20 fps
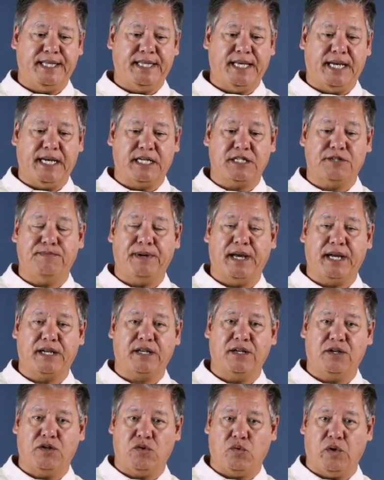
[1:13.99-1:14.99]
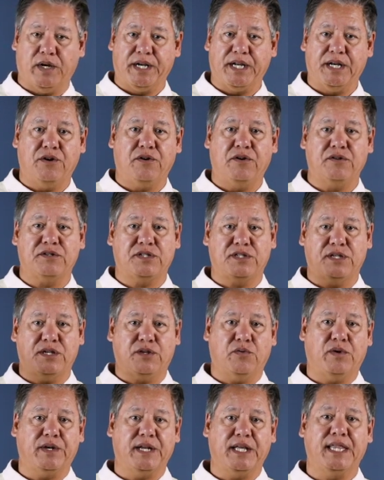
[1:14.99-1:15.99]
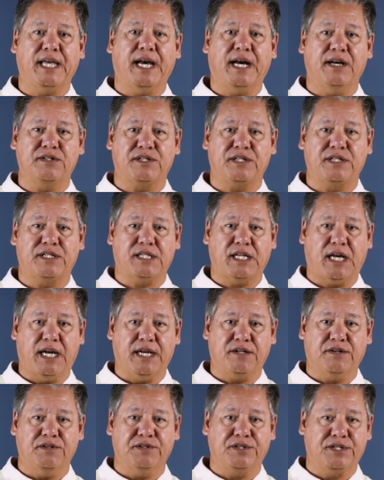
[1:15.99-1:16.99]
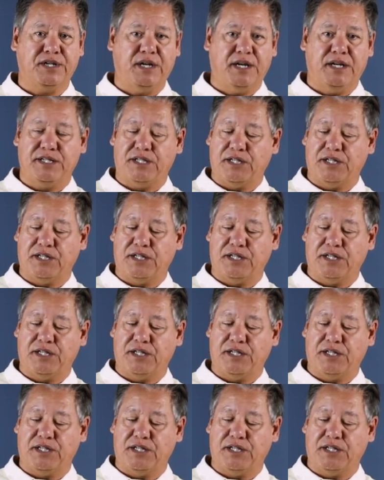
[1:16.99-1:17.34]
They expect 20 hertz to 20,000 cycles,